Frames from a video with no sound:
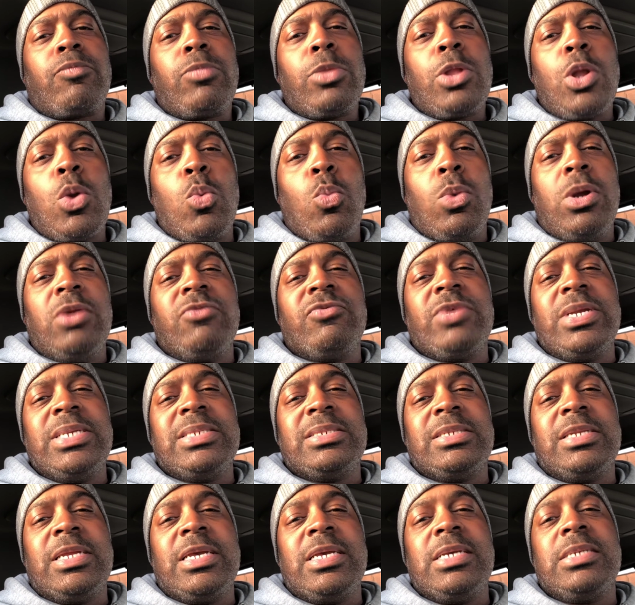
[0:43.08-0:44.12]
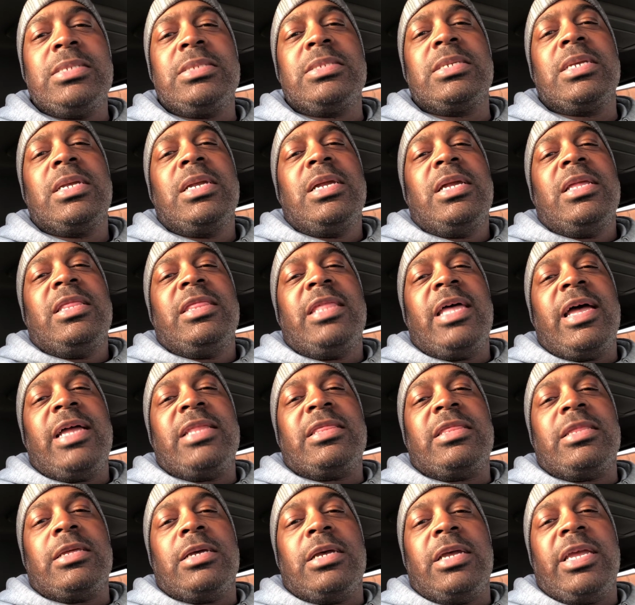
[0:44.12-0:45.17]
One reason is
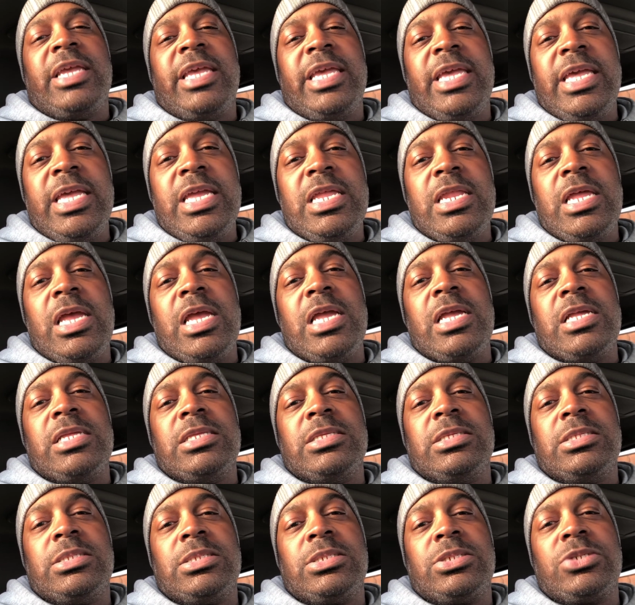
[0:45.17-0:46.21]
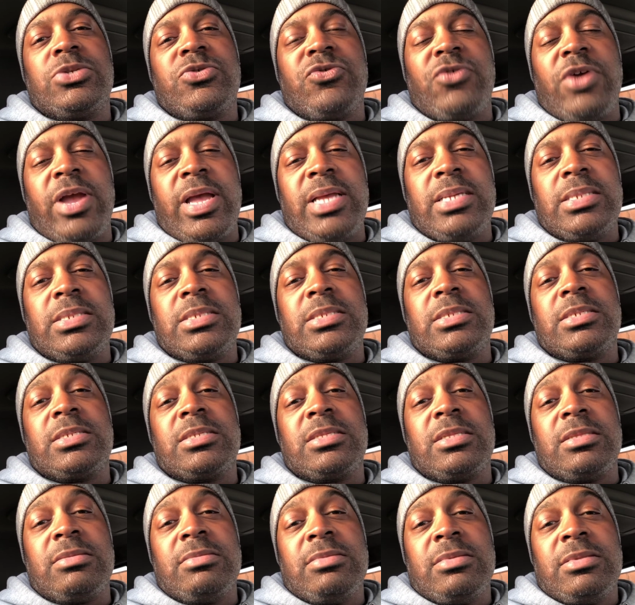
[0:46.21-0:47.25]
that the heat and stress,
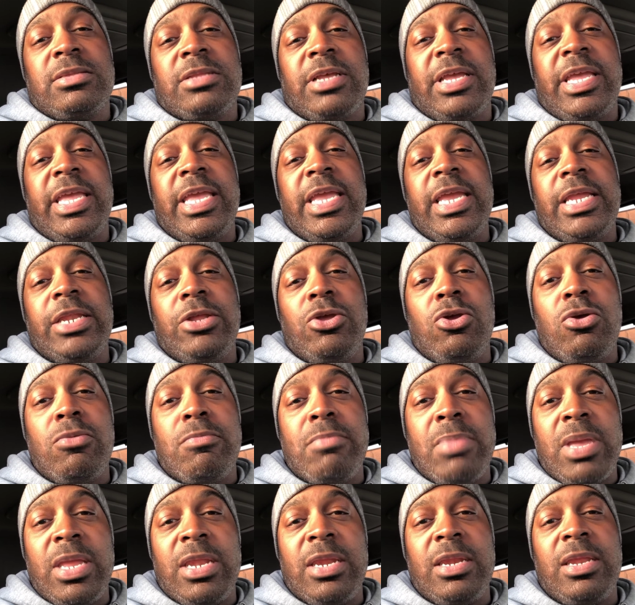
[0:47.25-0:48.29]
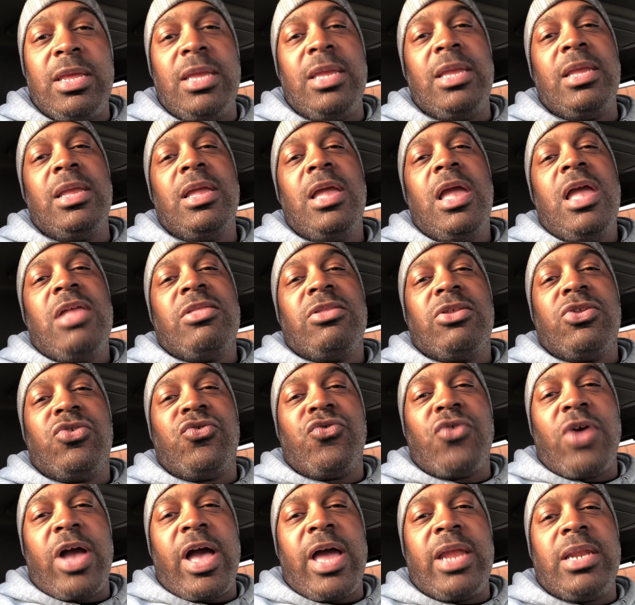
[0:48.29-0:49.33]
the heat, humidity, the
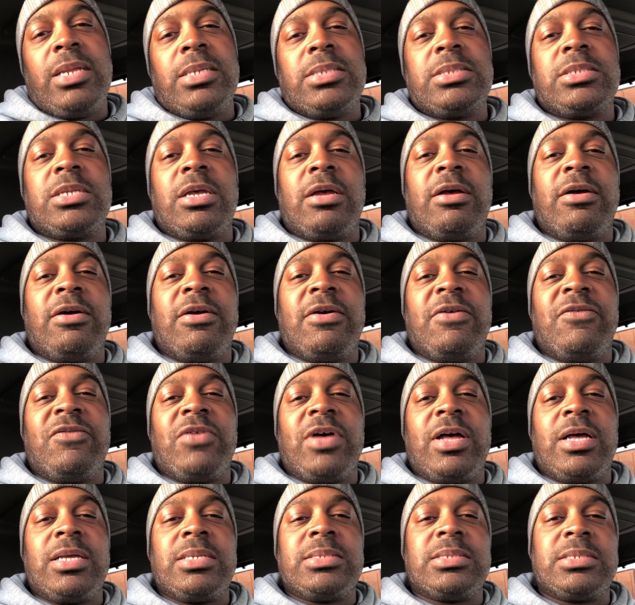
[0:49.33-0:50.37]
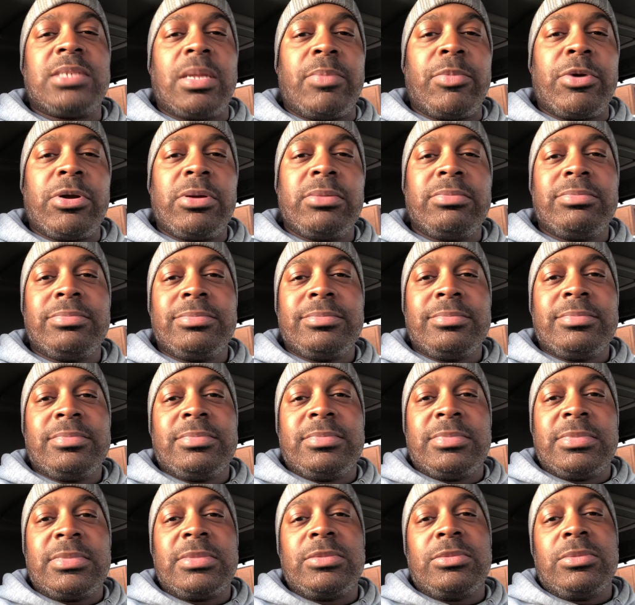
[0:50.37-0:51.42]
dryness of summer
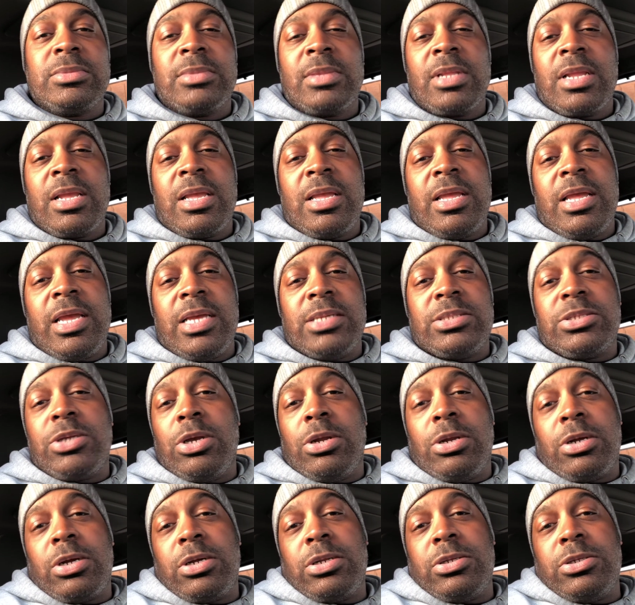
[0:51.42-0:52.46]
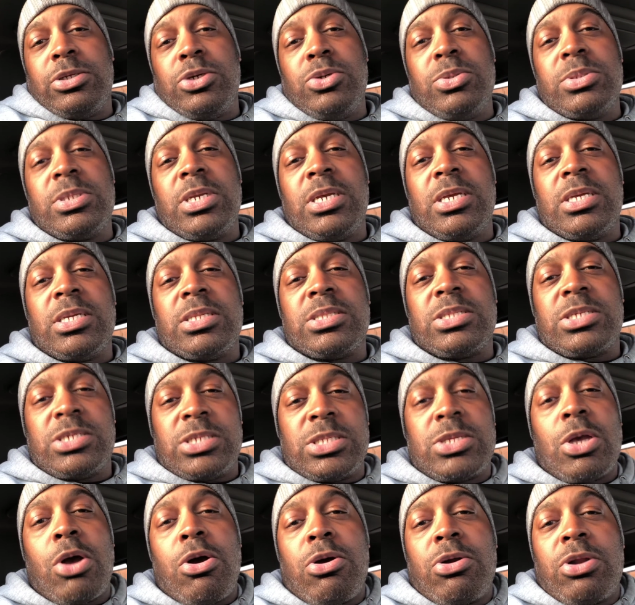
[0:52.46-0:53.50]
is usually
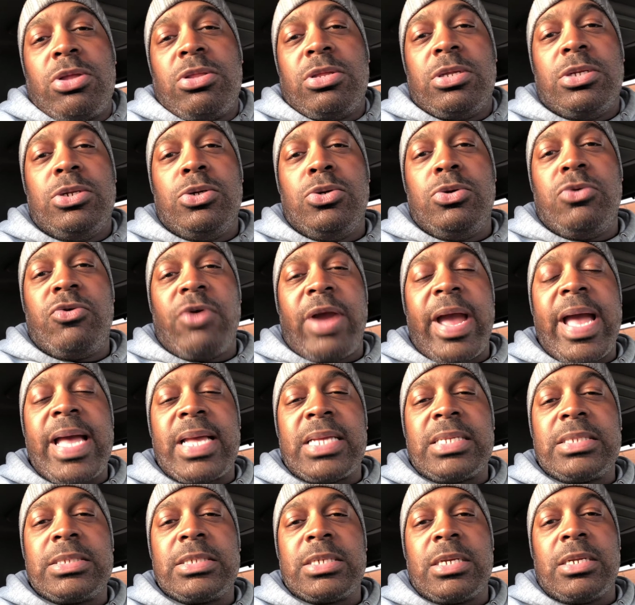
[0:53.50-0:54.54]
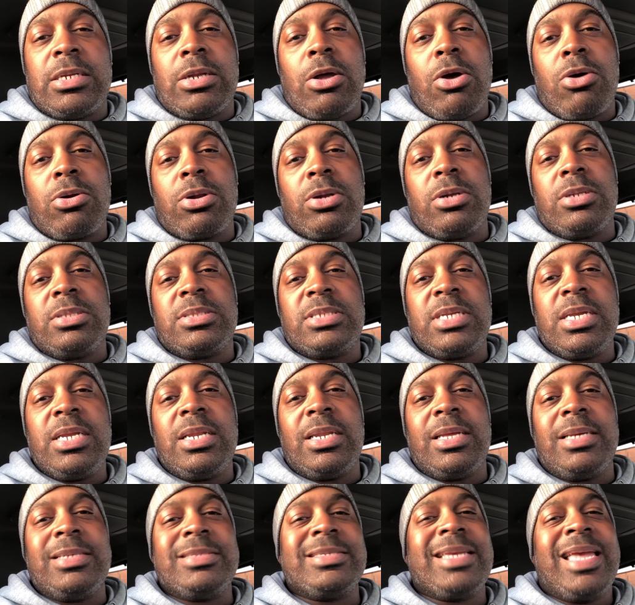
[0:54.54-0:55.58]
it's hard on the new grass and hard on the
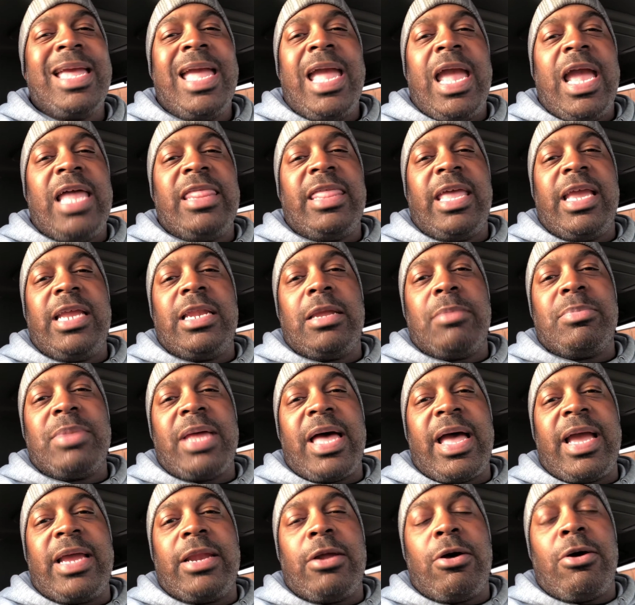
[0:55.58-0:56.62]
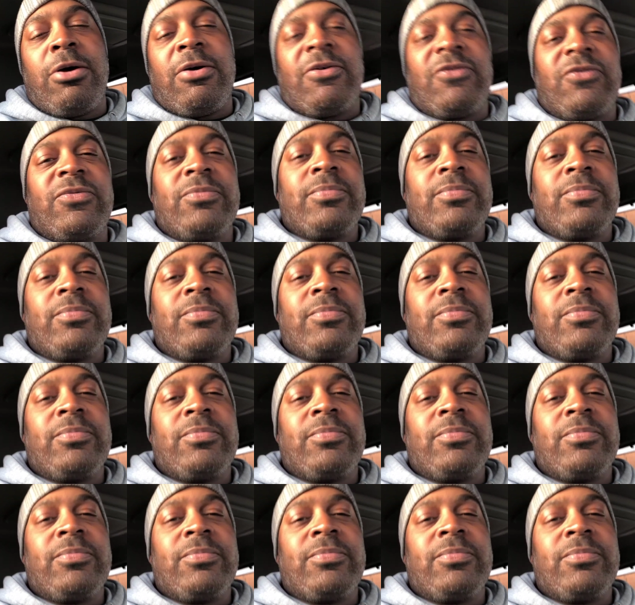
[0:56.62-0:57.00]
seedlings, and they end up dying off.